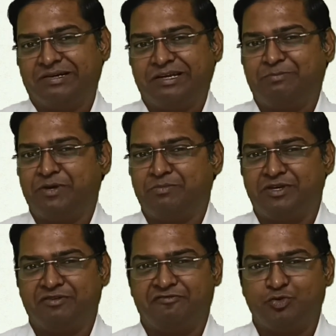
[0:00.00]
It may
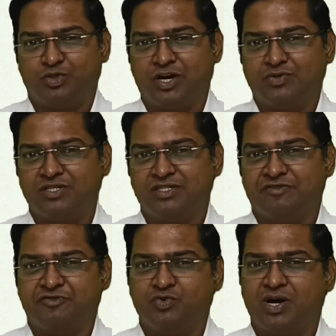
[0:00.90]
be a few thousands,
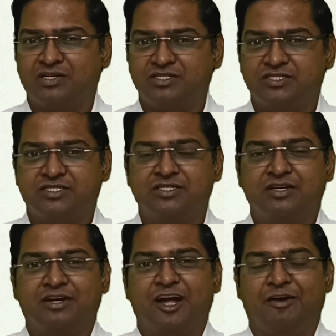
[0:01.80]
a few hundreds,
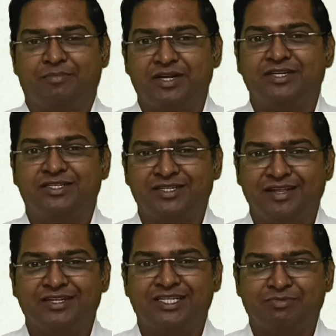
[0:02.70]
but it is
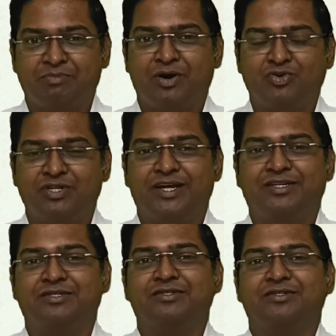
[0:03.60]
still some amount
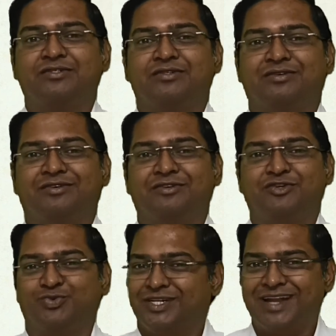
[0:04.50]
that
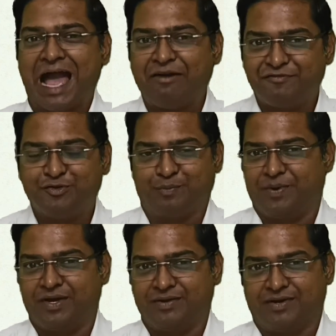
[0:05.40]
you didn't have to
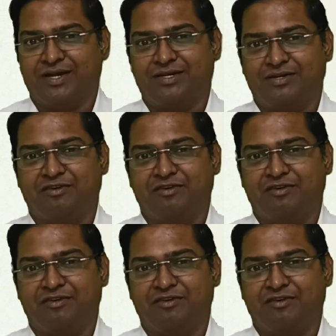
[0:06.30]
pay, right?